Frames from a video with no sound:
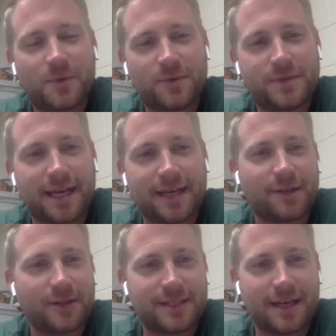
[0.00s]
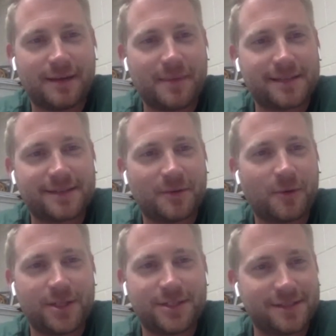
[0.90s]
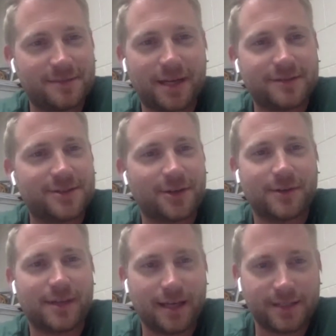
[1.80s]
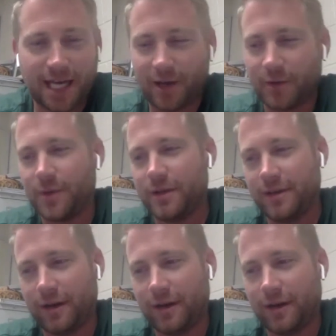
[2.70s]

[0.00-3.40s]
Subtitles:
texts all the time, asking him questions about certain things, how he would,